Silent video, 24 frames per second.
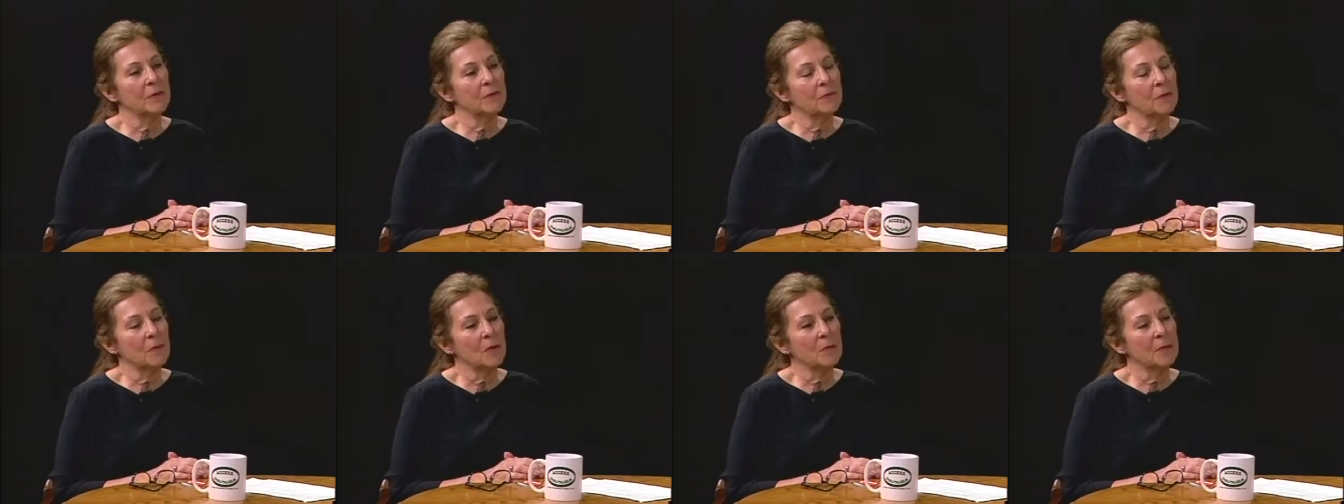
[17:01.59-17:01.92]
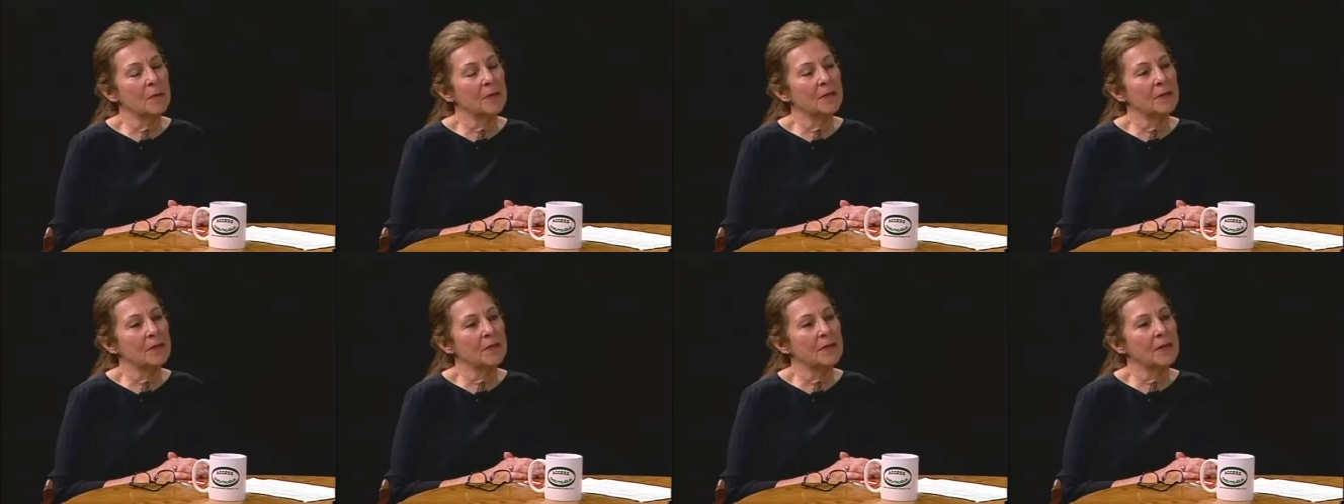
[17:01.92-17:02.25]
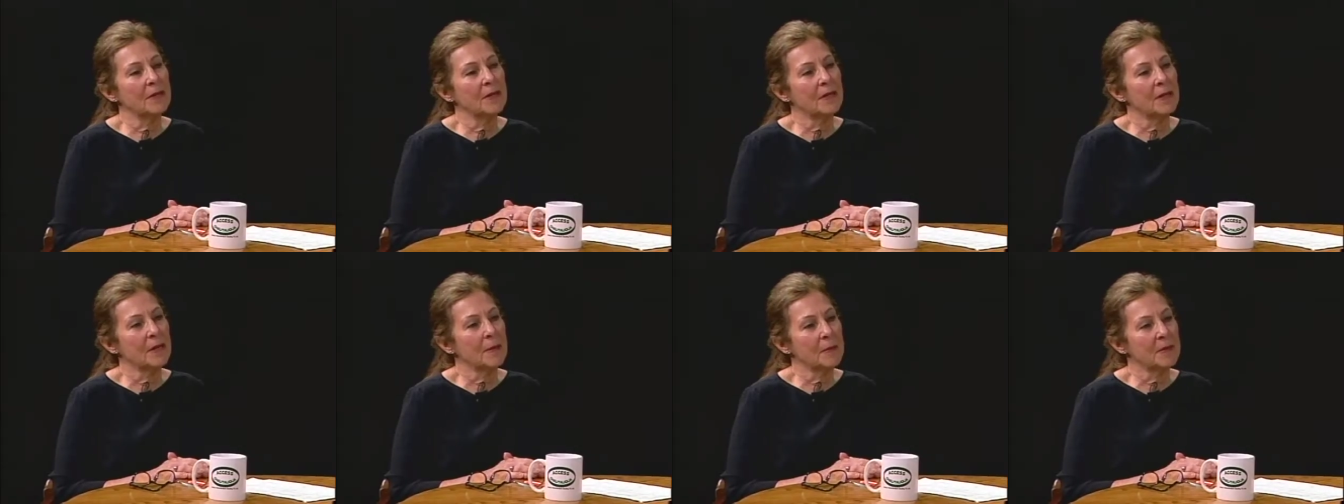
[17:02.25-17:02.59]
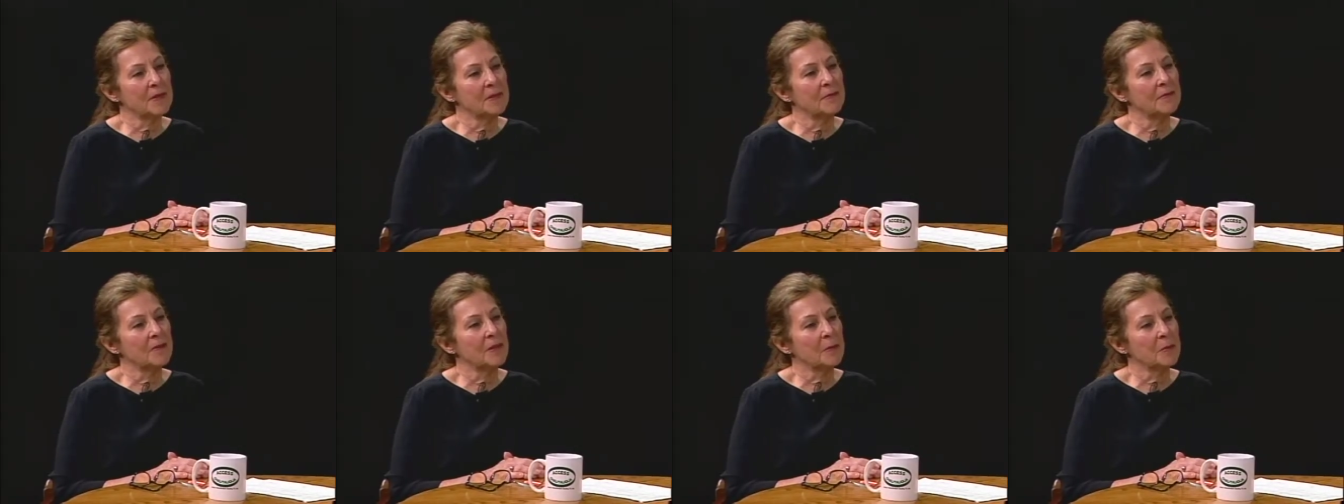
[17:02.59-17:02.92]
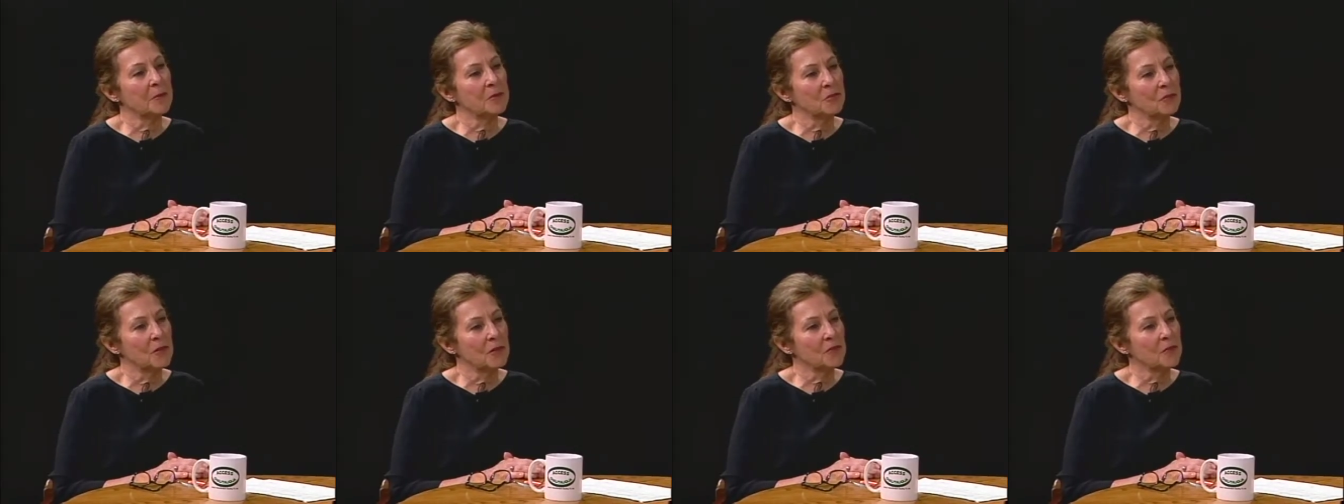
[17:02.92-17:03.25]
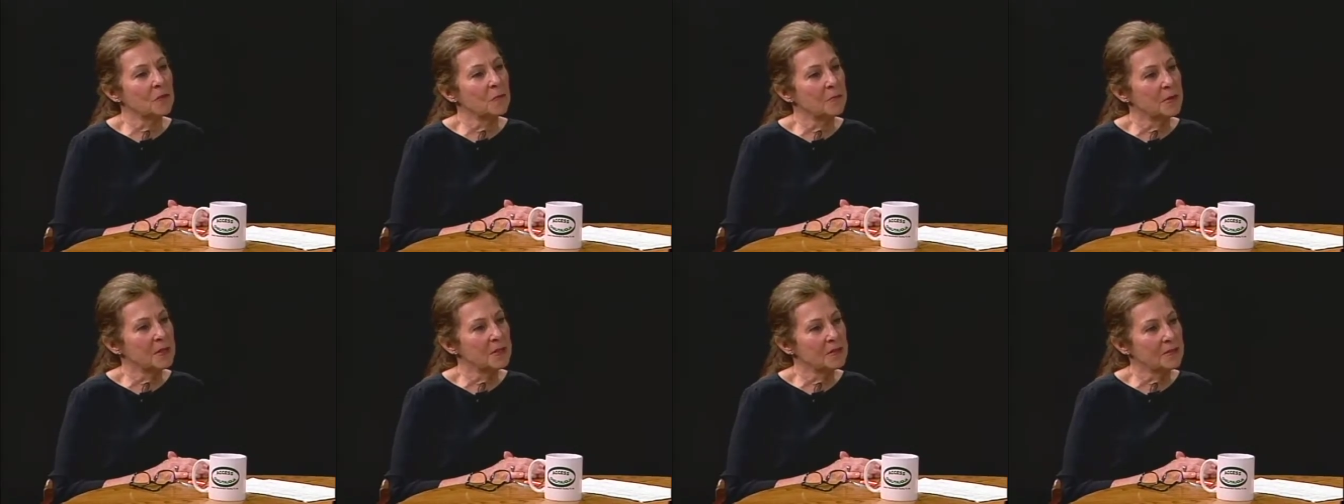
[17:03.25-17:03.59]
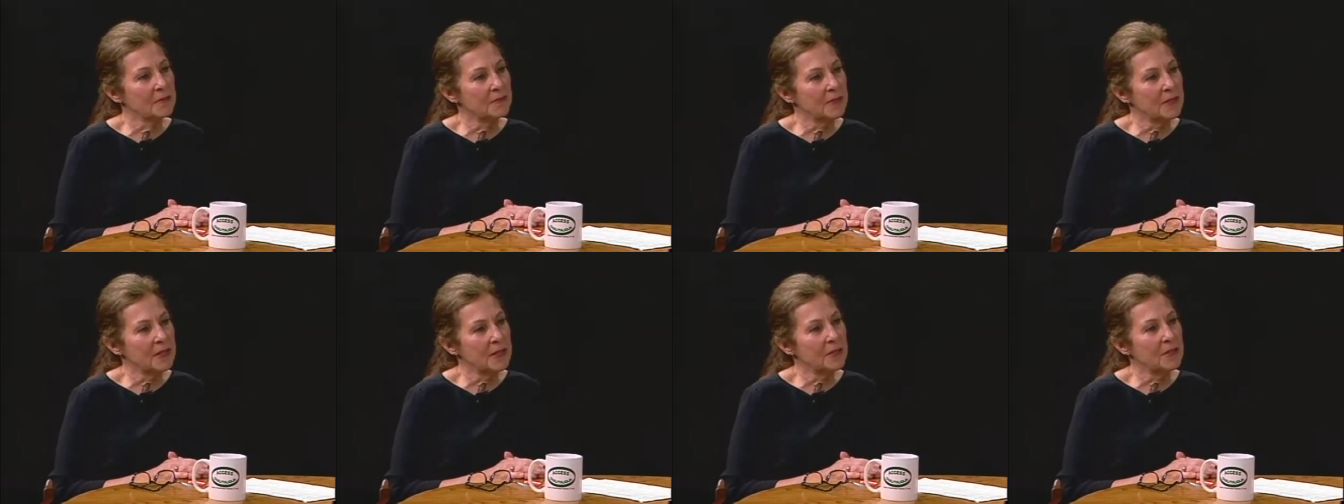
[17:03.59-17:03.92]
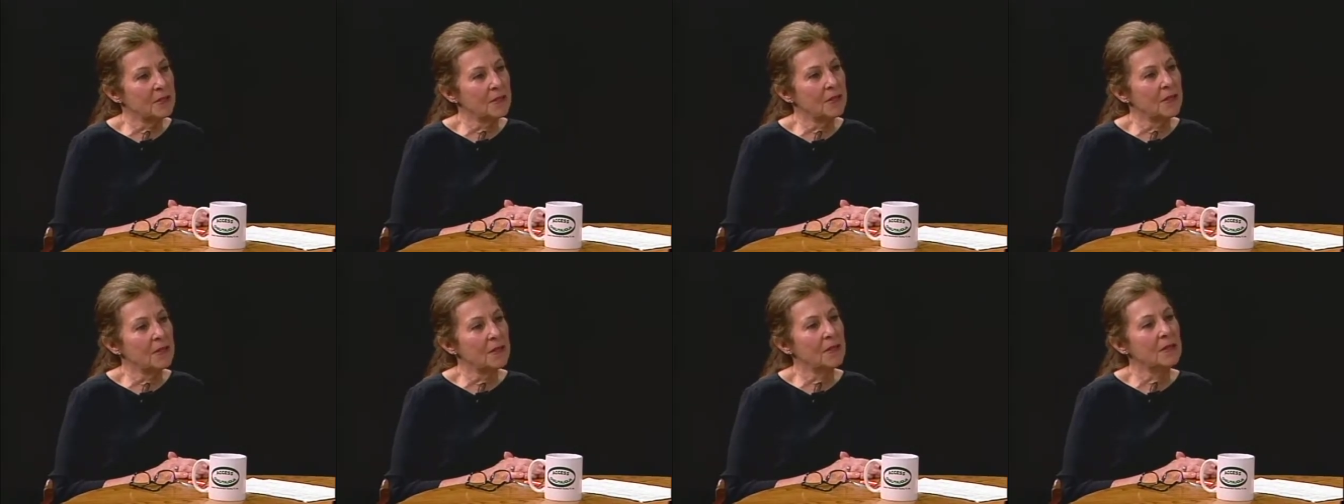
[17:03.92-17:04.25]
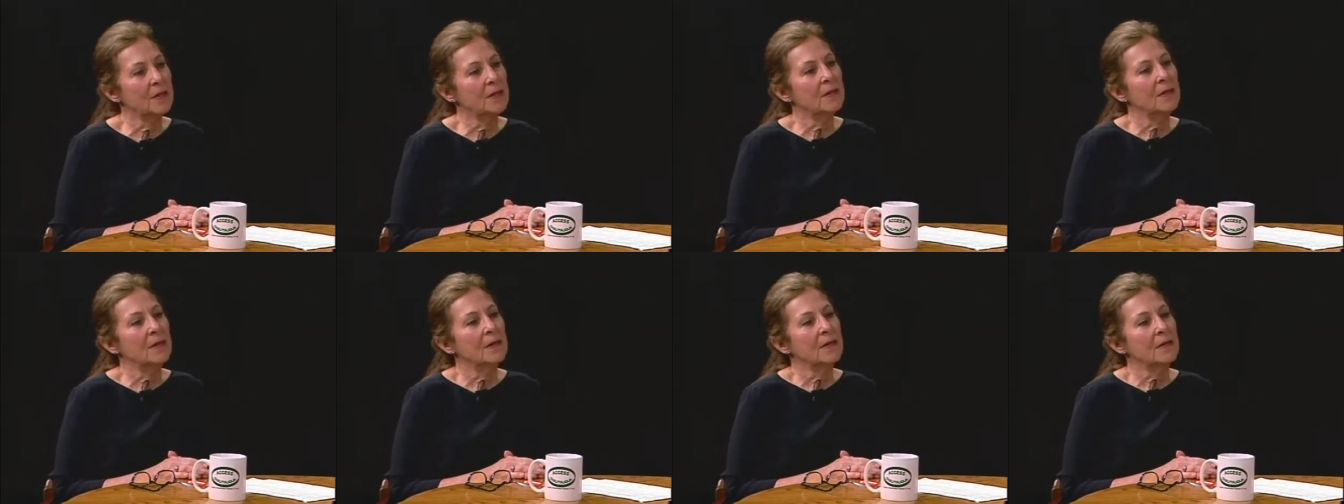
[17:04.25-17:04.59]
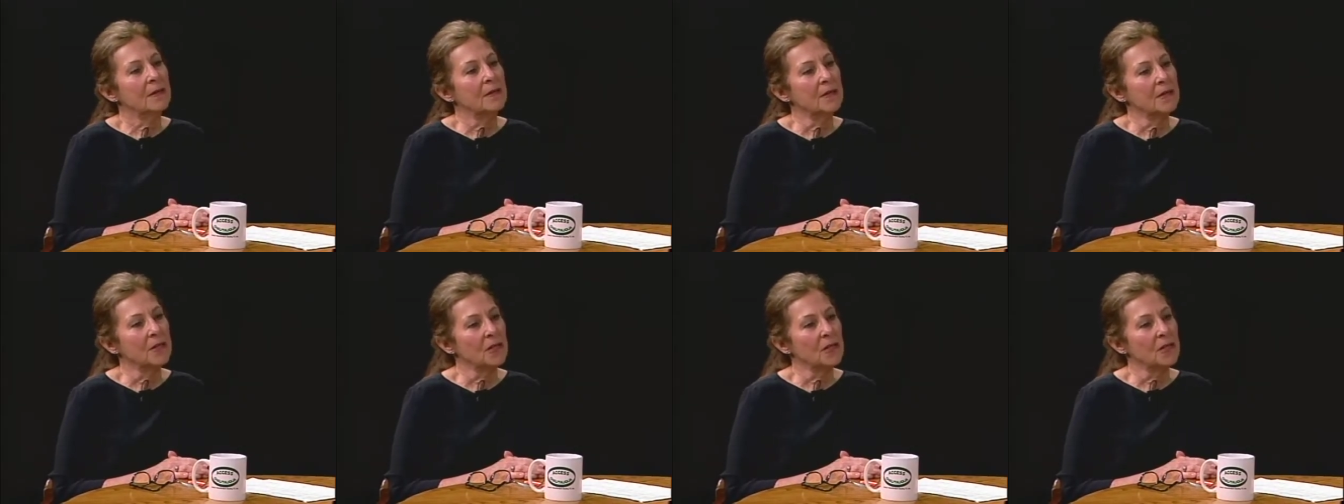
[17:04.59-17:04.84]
former economic development director of Pennsylvania right, right.